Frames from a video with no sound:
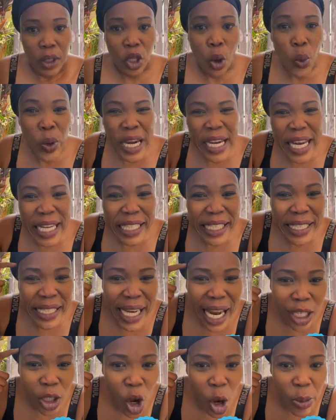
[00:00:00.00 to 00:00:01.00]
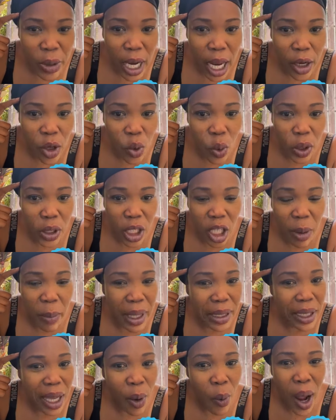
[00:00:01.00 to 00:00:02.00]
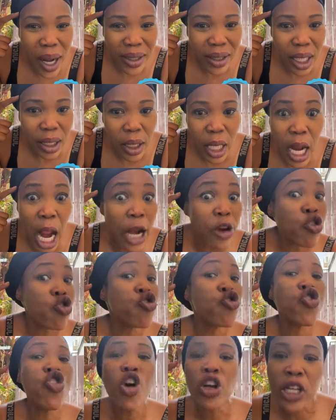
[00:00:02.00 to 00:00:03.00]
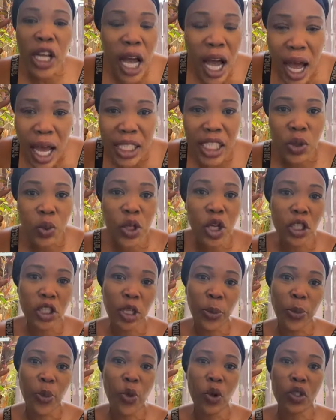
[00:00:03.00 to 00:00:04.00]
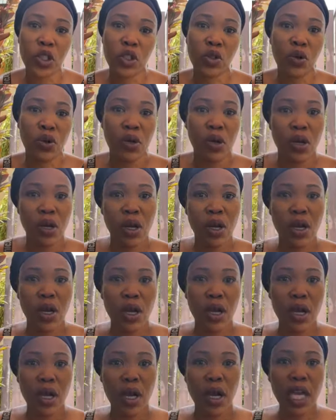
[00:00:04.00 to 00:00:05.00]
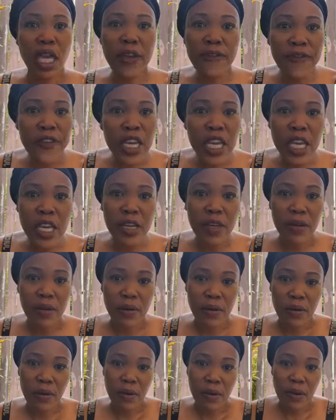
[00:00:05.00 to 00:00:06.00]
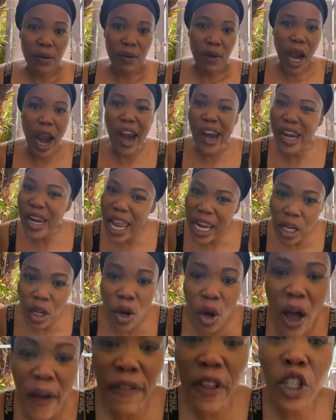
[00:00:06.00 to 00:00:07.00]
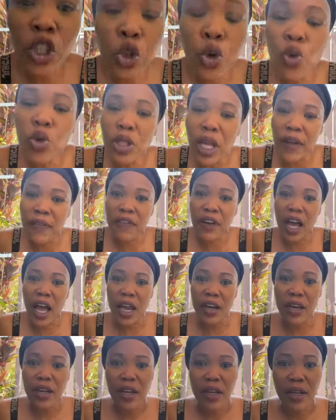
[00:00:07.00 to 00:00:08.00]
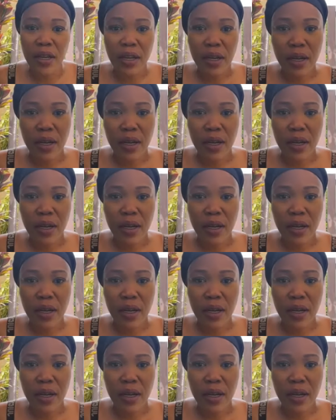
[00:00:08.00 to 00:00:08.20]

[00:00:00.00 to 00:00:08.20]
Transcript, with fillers: So we did see that coming and know, so no matter what, at, at no cost we're not supposed to give in or let go of the truth of God.